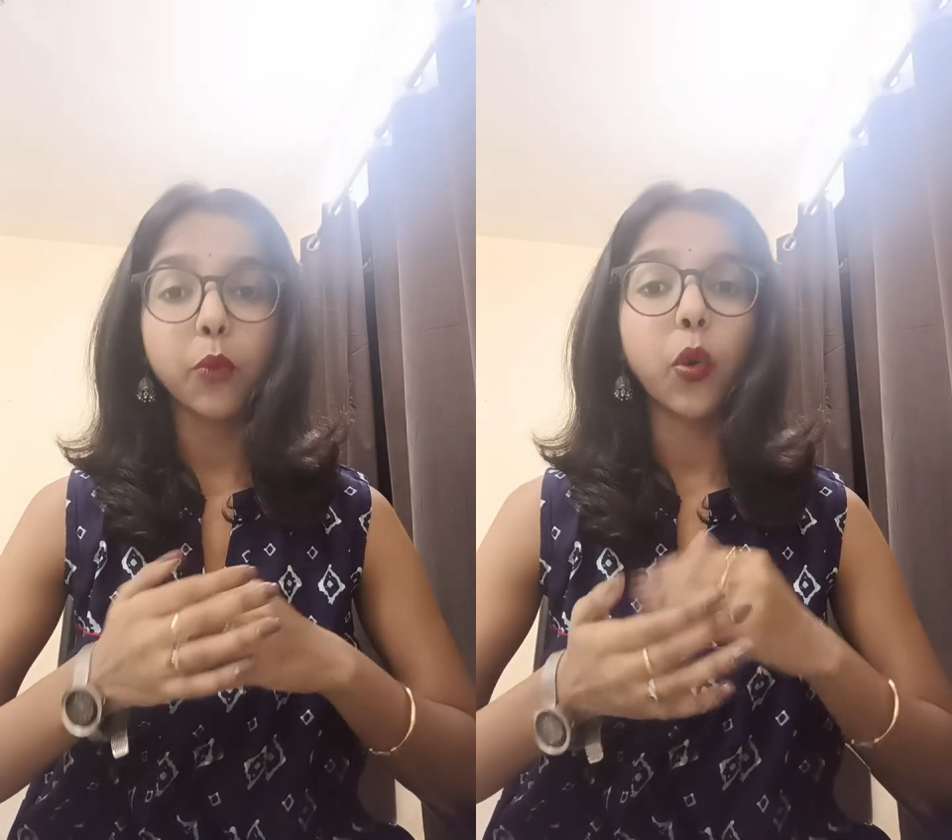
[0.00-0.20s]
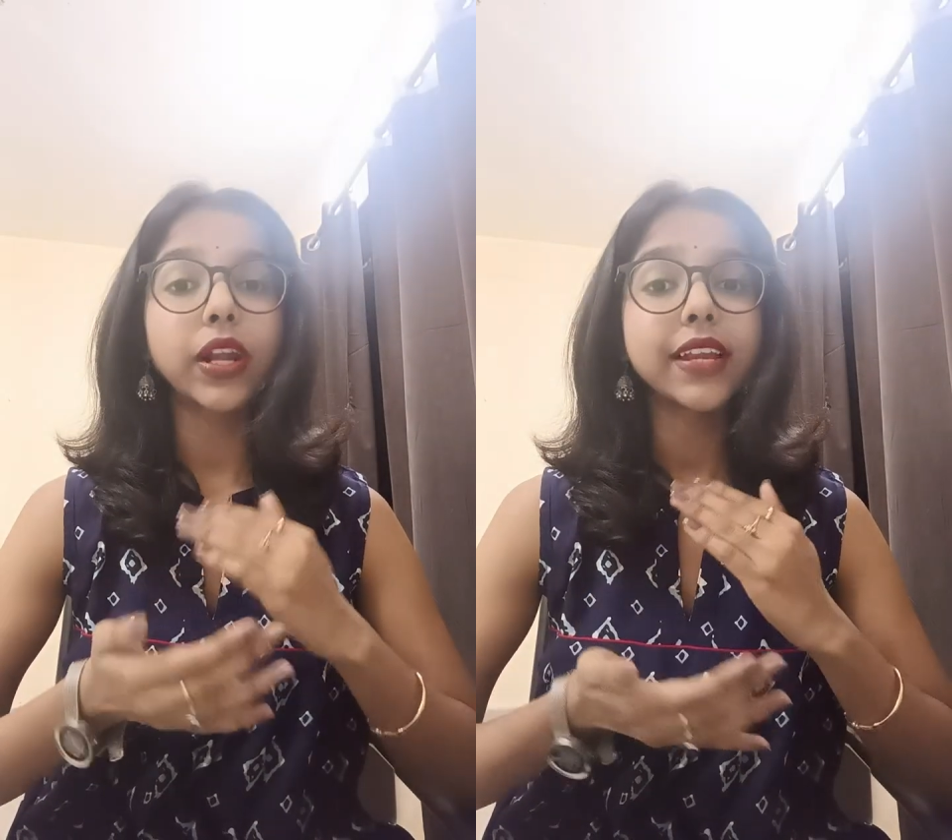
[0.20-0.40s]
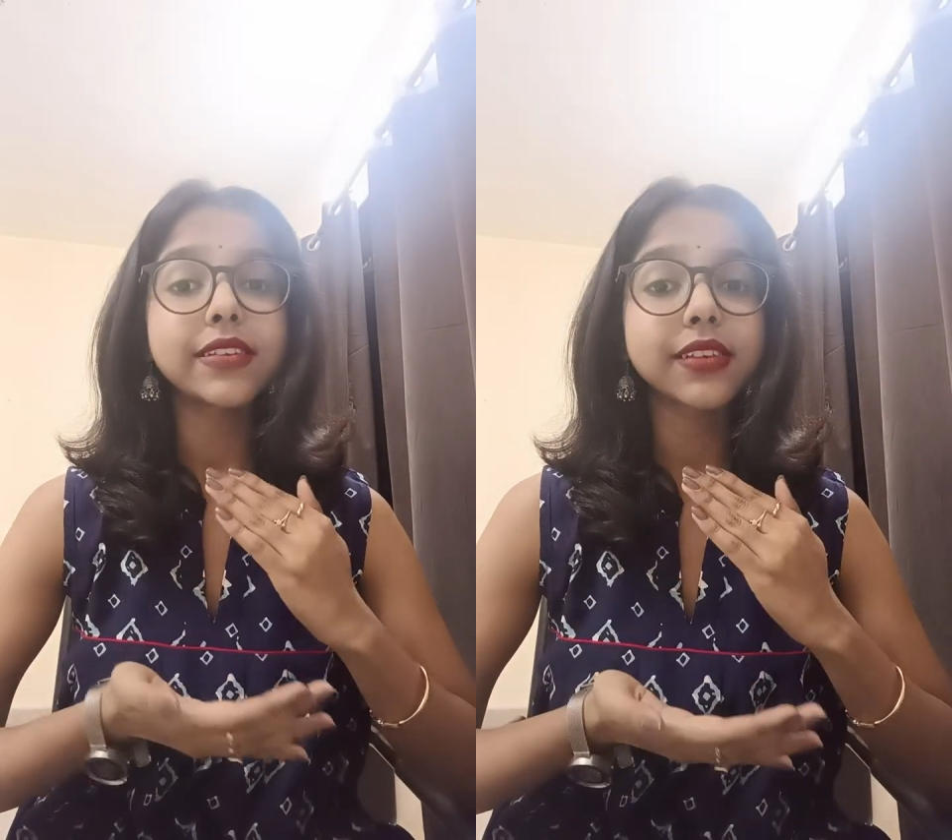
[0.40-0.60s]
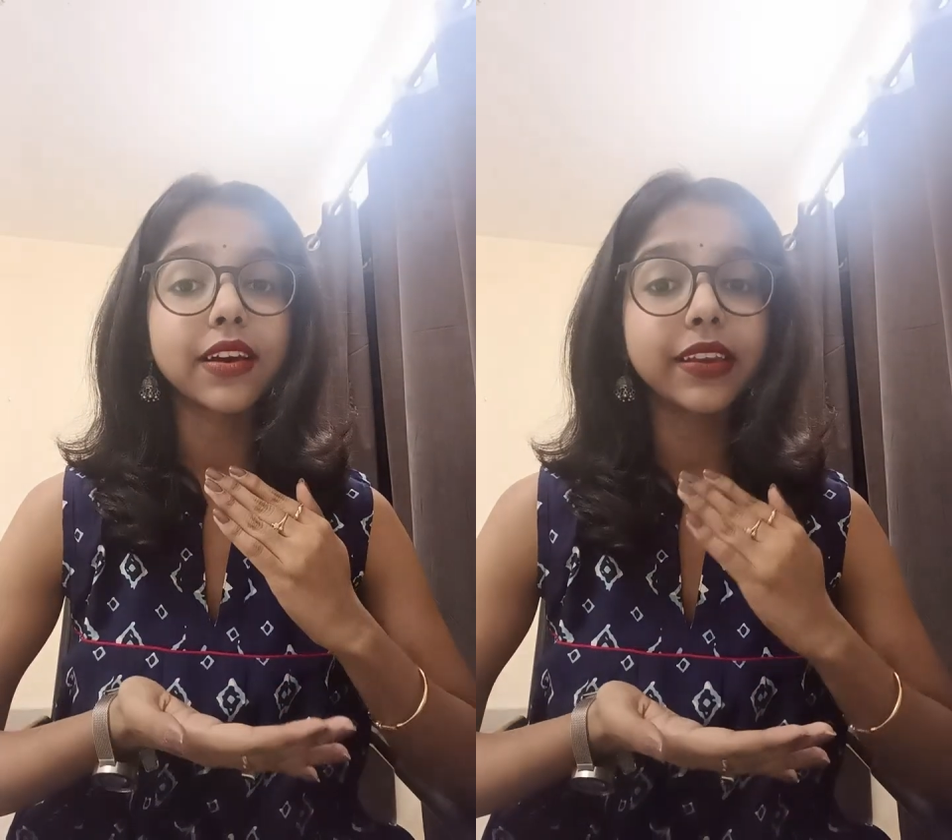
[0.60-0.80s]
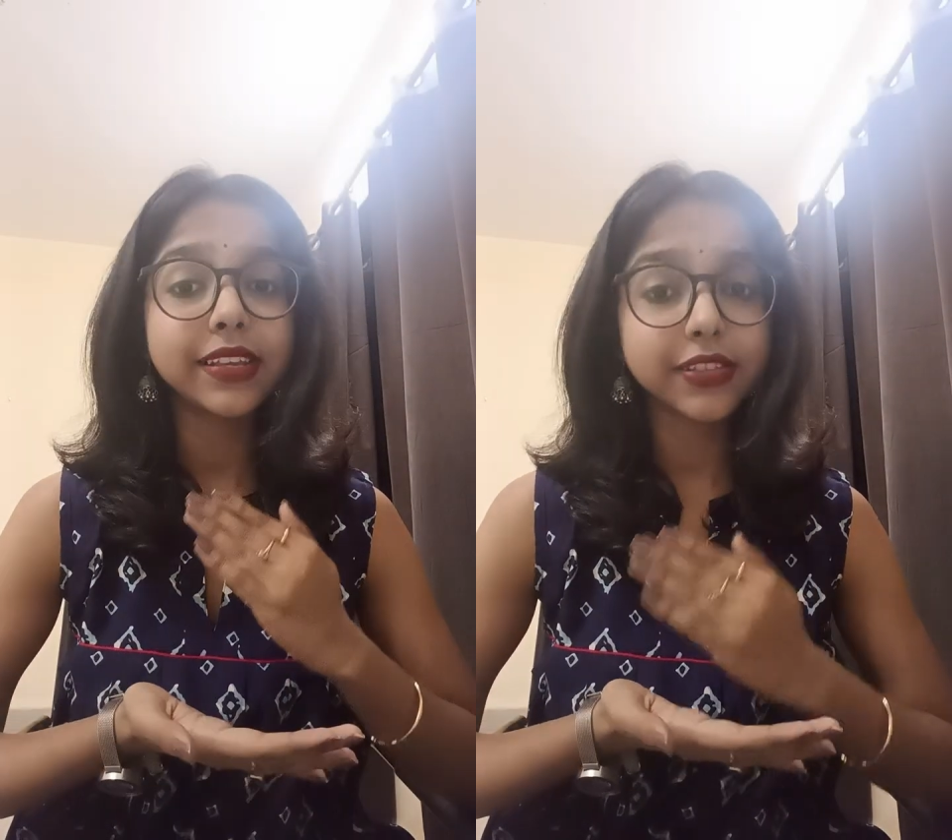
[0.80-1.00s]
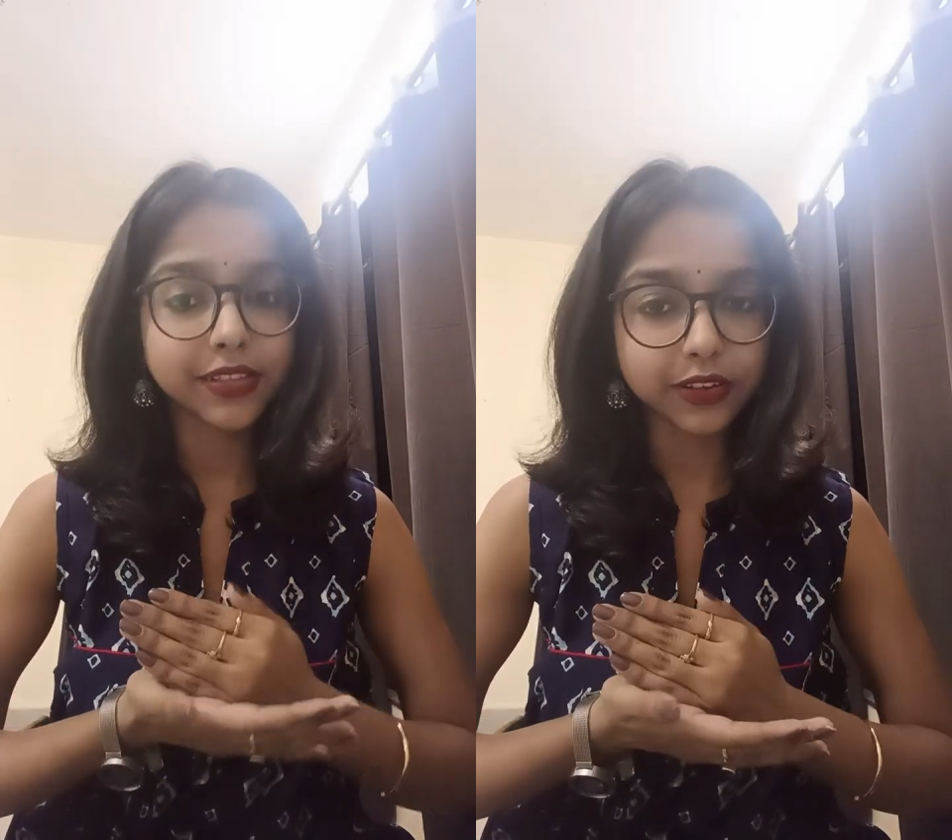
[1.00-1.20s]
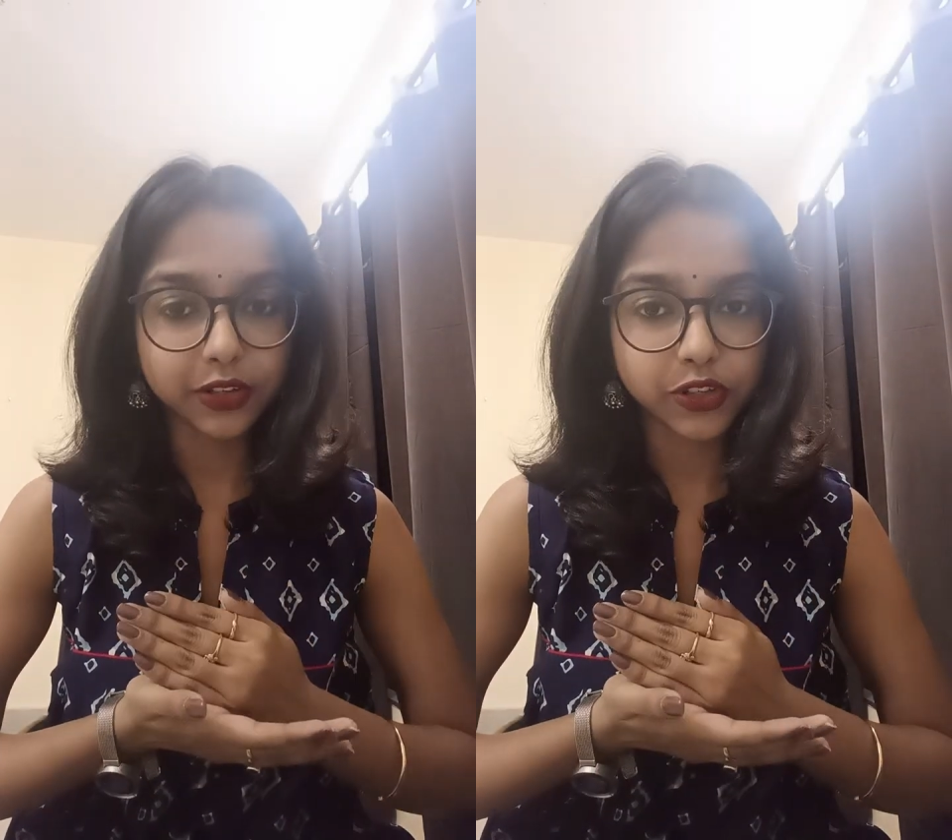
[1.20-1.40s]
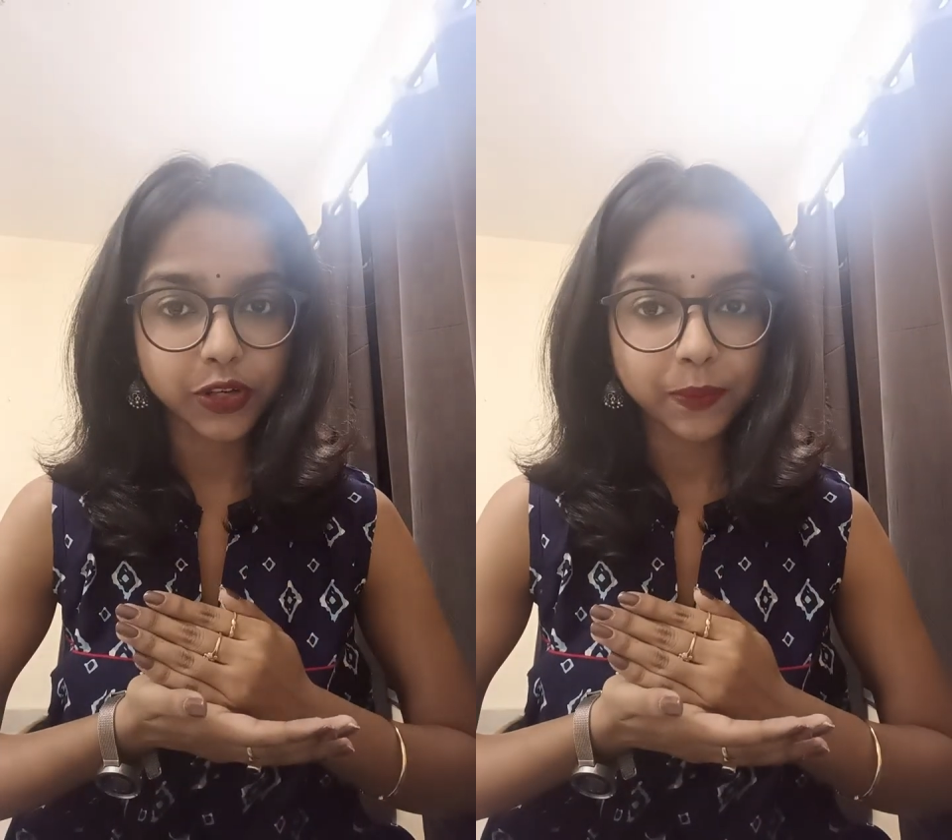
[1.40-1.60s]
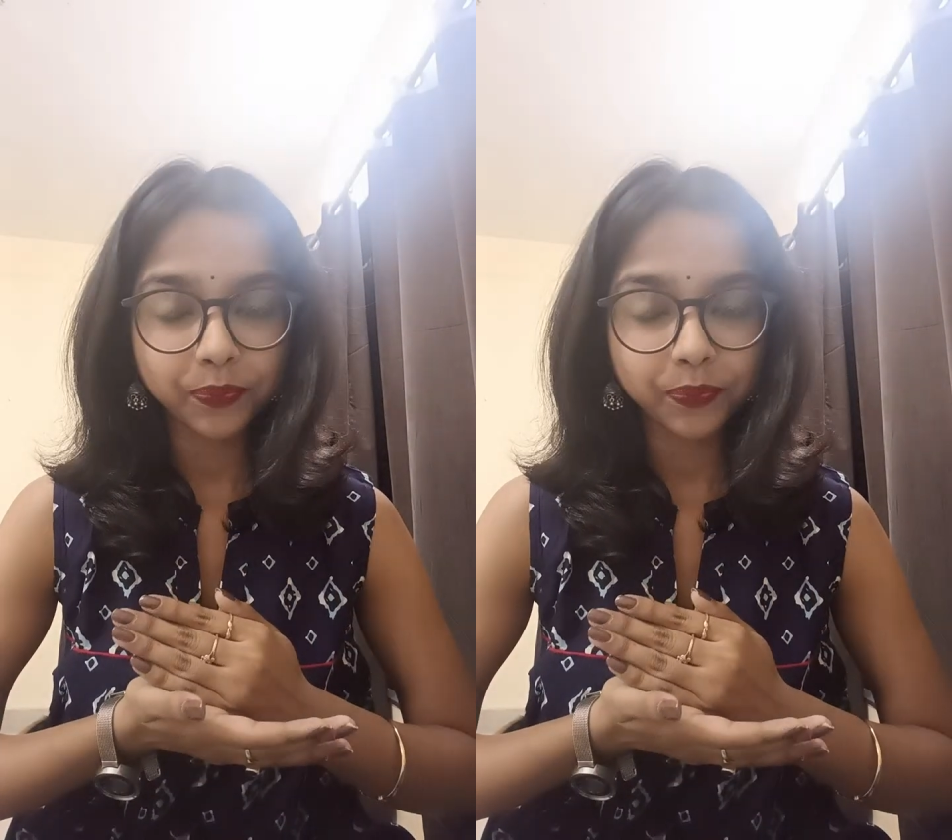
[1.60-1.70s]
what is a research,